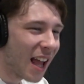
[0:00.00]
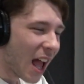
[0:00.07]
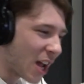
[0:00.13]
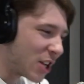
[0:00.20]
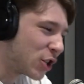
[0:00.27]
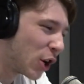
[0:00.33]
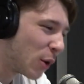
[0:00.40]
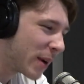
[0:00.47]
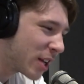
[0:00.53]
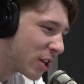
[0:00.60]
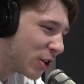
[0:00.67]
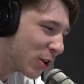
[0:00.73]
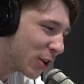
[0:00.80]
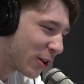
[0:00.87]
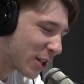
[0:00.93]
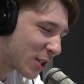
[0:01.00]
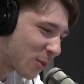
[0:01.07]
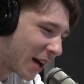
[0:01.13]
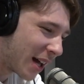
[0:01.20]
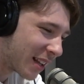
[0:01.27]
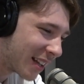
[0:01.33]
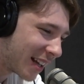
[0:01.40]
And you know, when you're younger as
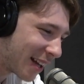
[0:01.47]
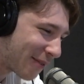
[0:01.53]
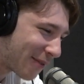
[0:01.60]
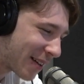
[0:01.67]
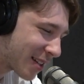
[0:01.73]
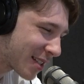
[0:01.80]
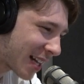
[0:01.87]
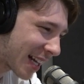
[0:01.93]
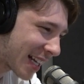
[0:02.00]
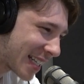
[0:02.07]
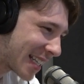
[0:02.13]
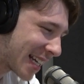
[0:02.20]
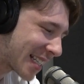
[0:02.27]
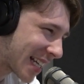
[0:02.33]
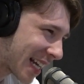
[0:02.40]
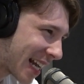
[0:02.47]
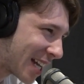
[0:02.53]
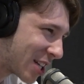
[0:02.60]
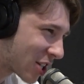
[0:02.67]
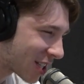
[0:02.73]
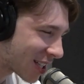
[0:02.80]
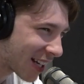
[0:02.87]
well, it feels like it takes
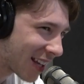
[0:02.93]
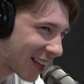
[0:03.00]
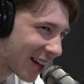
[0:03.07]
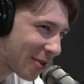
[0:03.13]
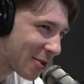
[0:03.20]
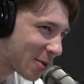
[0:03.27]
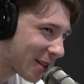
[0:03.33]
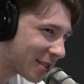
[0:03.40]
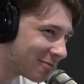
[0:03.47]
ages to get there as well.